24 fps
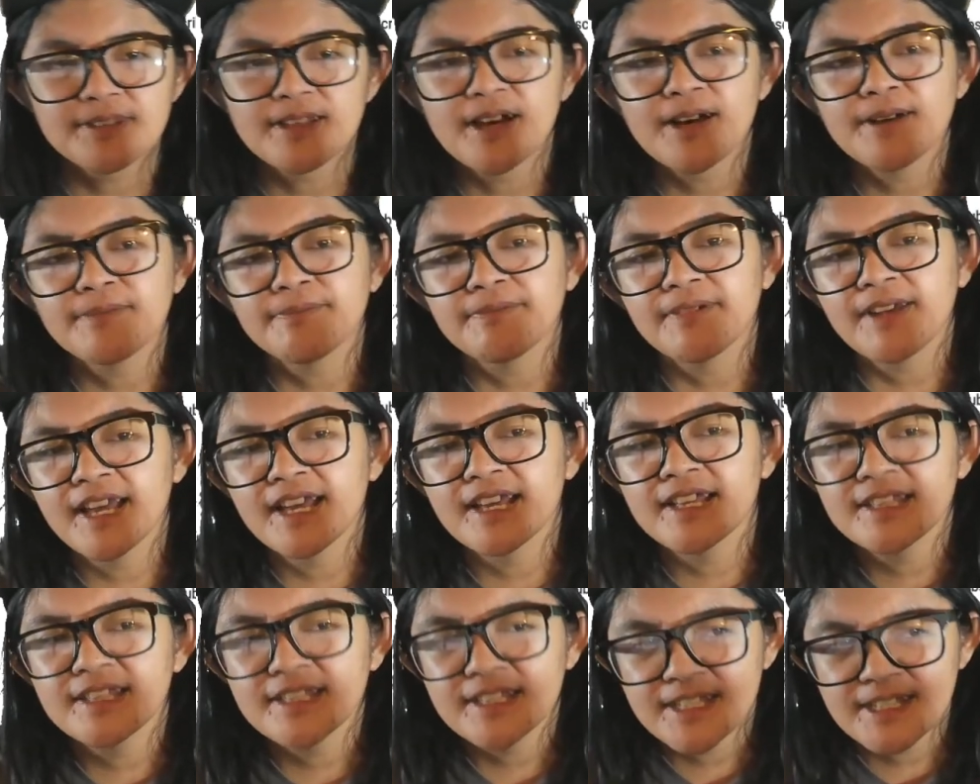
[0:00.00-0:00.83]
And
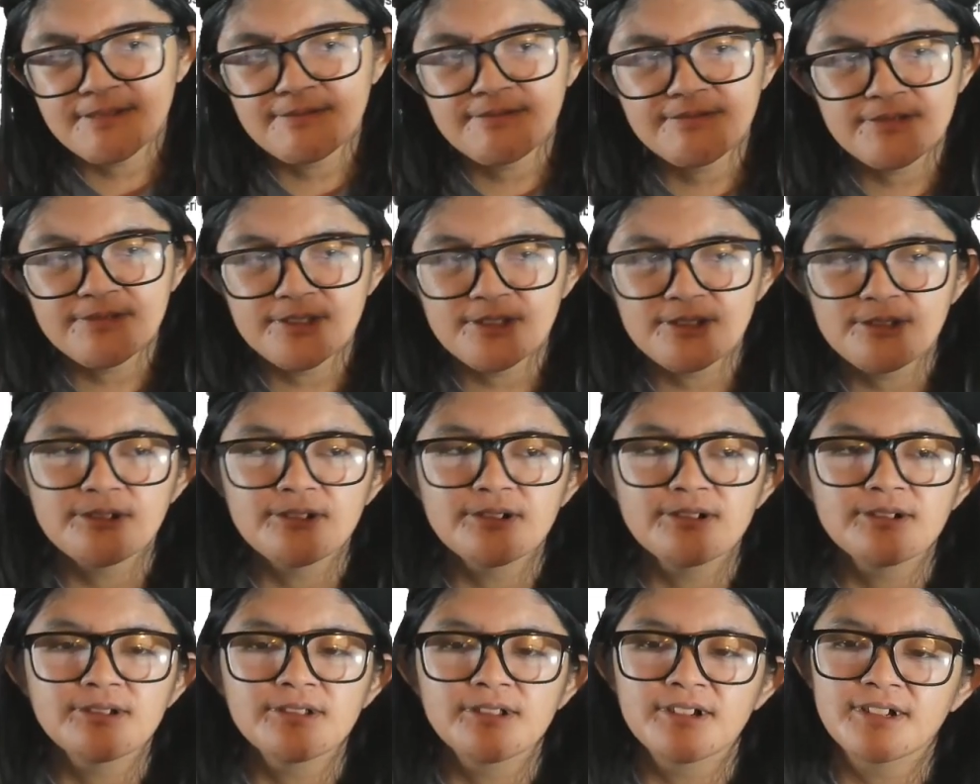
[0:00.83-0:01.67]
if you
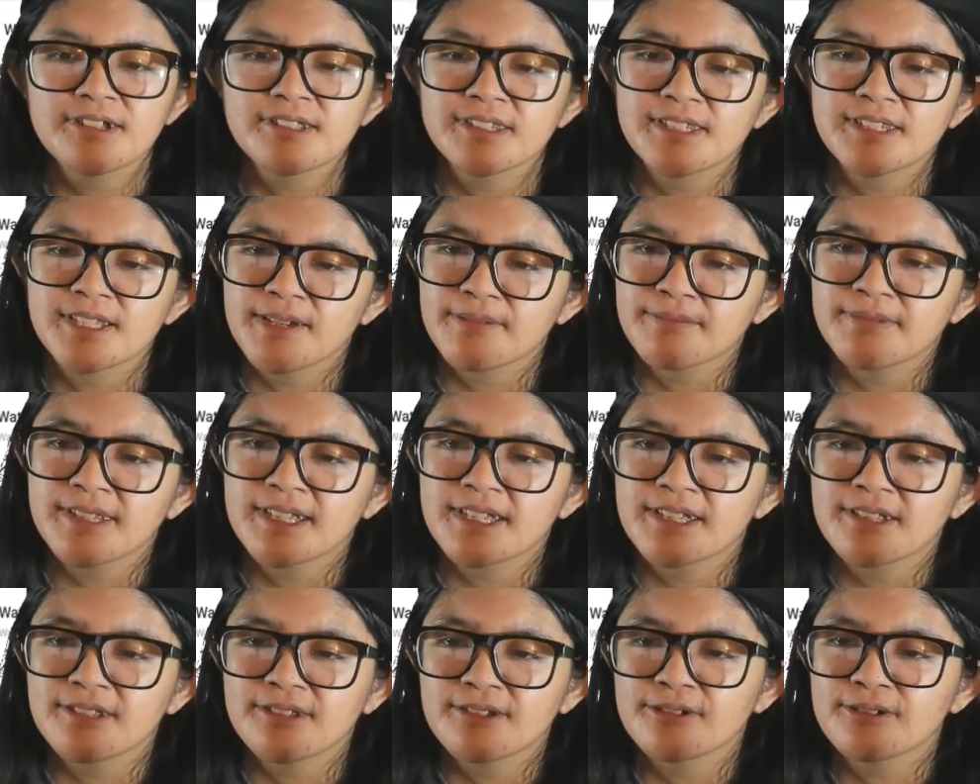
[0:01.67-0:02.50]
learn something
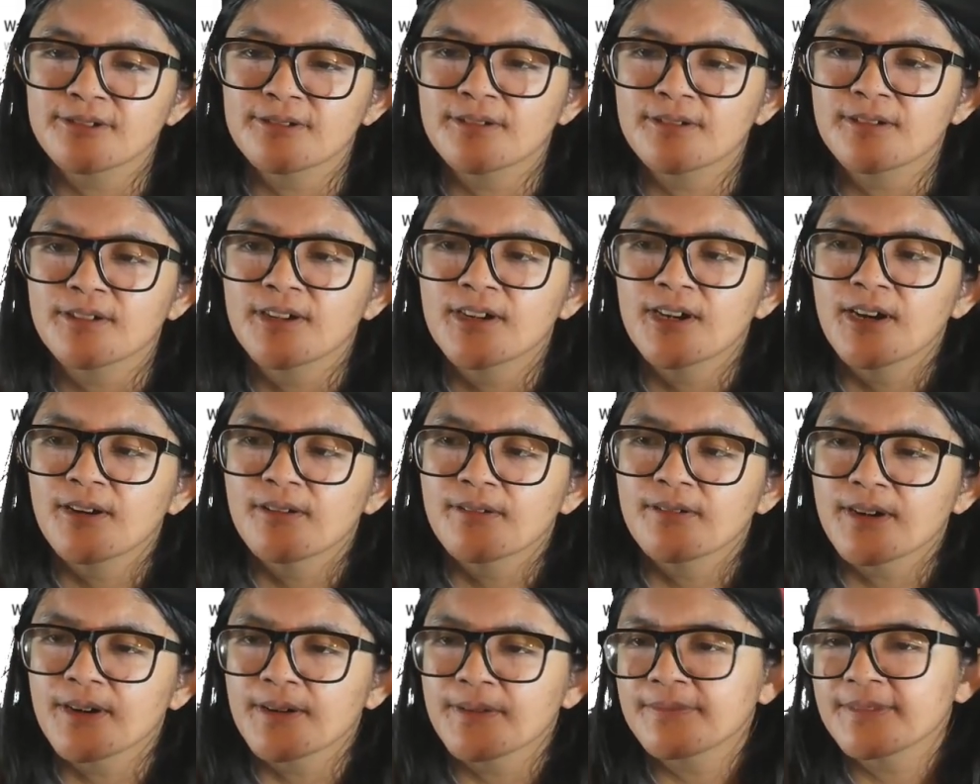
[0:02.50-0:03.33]
new from
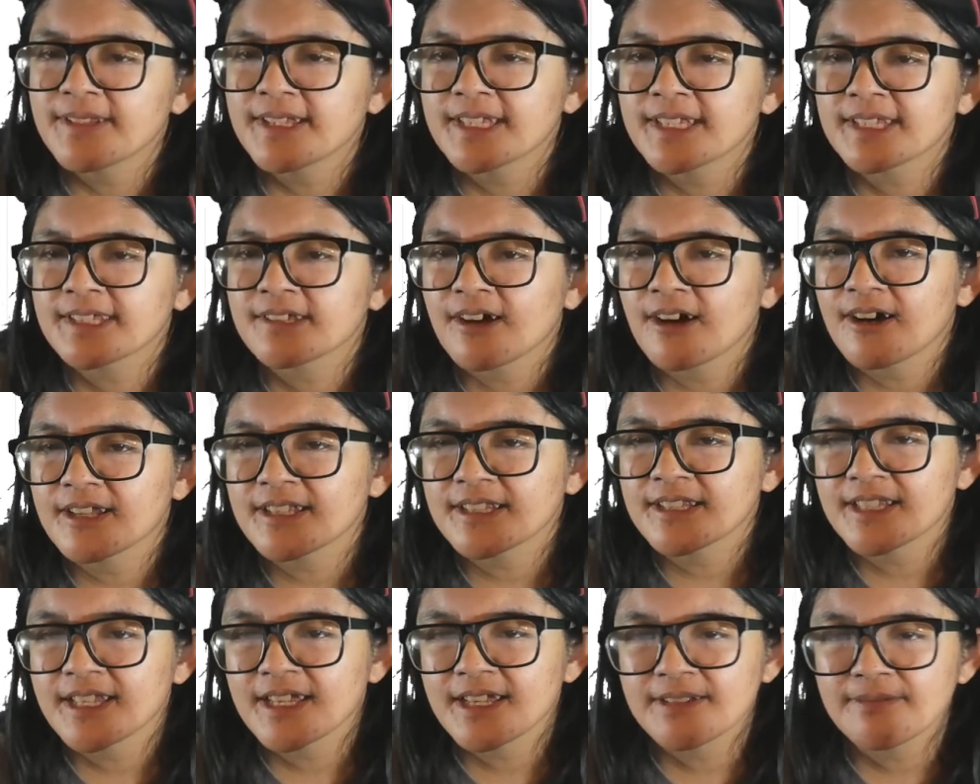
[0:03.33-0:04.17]
this
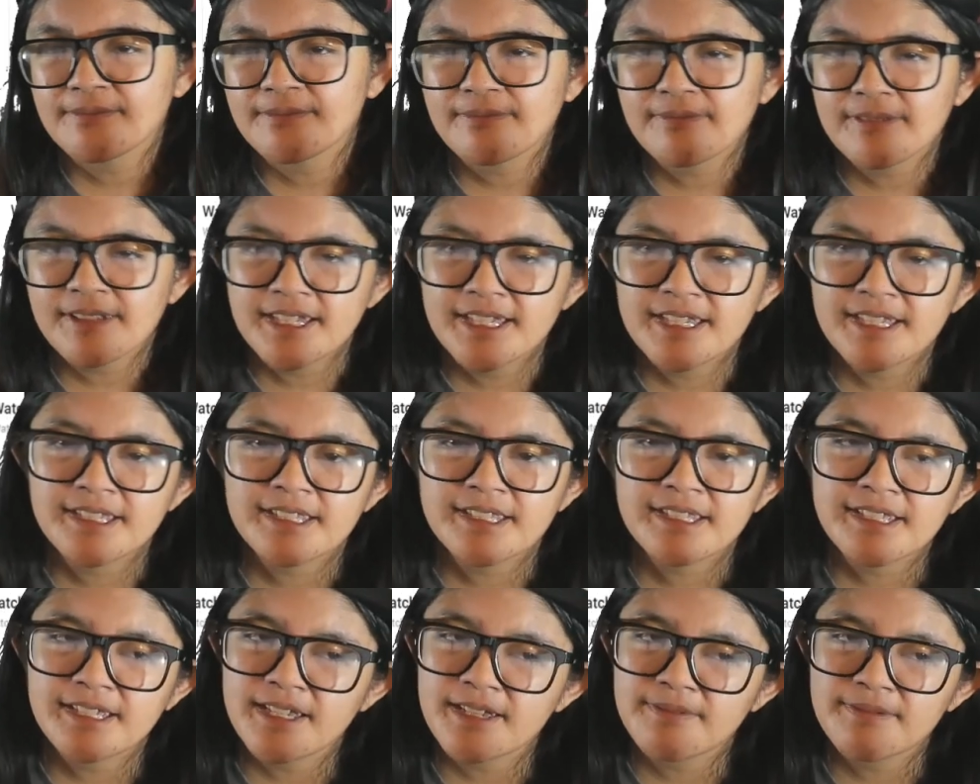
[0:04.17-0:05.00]
content, please give
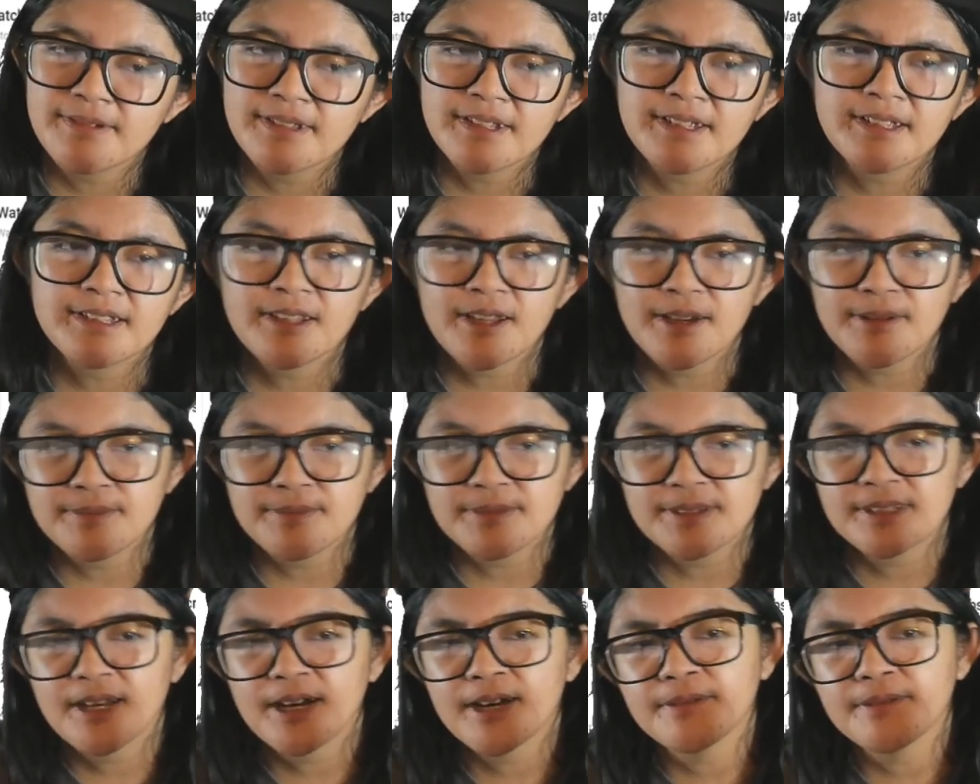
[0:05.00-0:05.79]
it a thumbs up.